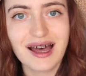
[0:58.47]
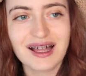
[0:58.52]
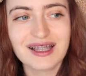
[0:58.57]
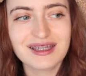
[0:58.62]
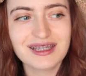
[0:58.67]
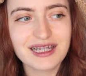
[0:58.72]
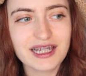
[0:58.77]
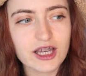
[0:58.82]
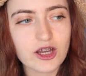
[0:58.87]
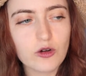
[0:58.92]

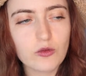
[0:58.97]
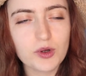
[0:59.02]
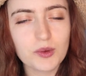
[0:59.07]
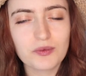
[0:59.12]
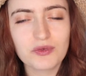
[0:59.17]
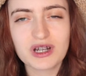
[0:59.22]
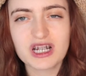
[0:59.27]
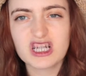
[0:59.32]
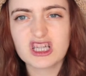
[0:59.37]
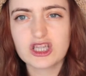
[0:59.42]
Leo
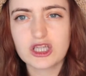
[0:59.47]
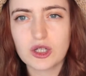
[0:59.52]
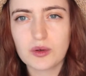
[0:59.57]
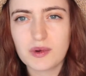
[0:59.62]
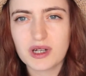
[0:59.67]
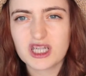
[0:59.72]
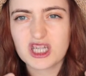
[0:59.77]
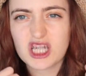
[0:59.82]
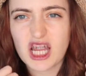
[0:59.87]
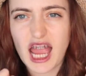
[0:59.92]
would bring so
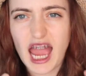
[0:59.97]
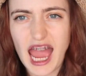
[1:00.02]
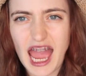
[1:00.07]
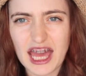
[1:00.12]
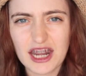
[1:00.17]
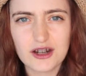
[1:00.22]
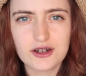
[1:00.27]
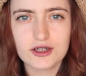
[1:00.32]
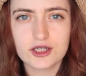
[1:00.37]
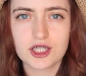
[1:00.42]
much
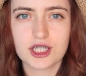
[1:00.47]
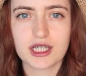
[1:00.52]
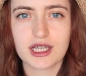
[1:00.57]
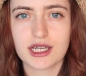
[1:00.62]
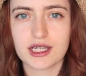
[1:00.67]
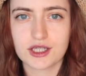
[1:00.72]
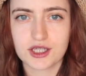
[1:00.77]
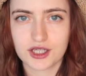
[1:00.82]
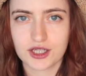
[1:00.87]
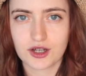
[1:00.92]

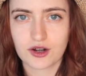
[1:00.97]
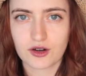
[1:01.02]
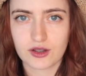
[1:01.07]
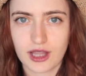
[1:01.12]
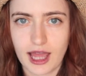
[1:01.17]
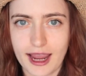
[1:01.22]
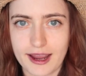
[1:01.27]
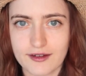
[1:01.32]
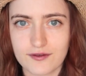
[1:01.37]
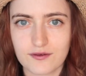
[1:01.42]
energy into your
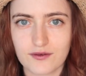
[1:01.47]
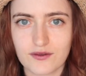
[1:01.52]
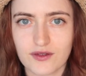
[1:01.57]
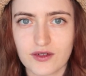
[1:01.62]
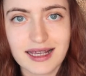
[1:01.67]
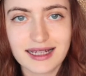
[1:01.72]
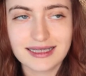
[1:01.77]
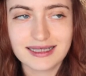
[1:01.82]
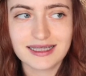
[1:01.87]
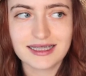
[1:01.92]
life.
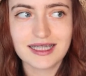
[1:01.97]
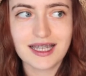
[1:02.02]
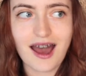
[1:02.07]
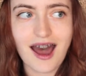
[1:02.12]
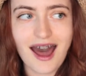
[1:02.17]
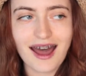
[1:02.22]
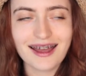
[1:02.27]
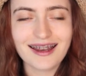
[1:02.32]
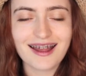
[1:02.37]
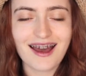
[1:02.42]
It's
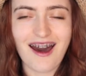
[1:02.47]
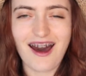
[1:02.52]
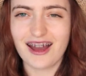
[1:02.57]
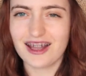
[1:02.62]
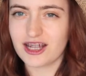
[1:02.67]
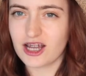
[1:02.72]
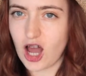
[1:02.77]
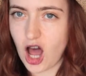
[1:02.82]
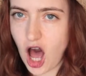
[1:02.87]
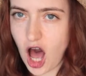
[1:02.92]
not
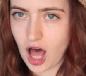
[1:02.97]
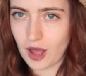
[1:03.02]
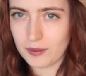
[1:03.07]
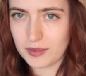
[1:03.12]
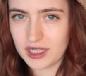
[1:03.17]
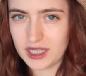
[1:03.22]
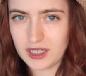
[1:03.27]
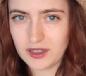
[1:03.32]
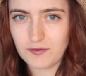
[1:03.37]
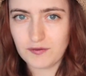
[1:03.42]

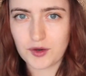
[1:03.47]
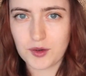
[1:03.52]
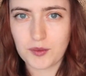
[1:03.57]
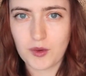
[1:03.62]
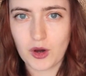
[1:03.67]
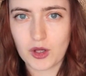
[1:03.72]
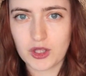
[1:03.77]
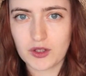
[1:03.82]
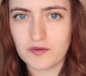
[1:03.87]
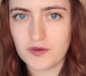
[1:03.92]
uncommon for
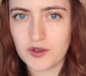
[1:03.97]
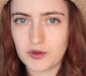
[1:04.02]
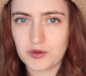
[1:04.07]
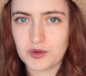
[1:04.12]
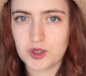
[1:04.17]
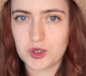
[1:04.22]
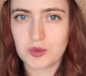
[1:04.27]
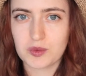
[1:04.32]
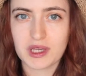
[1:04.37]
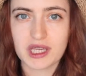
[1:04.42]
both of
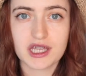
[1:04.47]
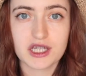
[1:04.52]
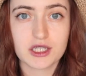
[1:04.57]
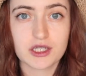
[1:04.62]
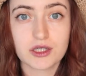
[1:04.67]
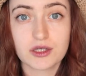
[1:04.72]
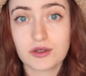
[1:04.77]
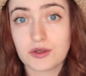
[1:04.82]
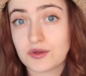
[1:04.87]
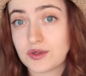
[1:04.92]
to be
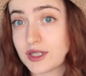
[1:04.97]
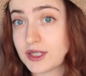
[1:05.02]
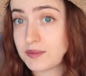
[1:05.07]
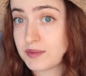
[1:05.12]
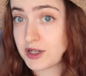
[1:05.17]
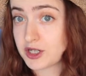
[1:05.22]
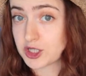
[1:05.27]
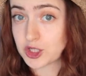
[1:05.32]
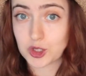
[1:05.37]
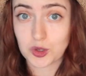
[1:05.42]
into
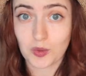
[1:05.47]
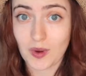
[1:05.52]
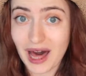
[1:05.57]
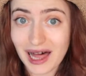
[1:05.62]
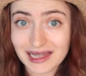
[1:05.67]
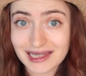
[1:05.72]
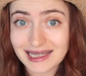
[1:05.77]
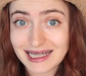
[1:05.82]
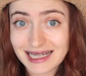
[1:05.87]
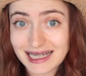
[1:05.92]

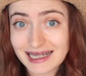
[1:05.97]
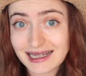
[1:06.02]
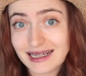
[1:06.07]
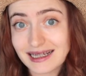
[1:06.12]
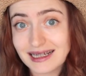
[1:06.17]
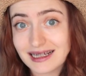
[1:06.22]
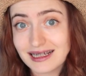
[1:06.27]
spirituality.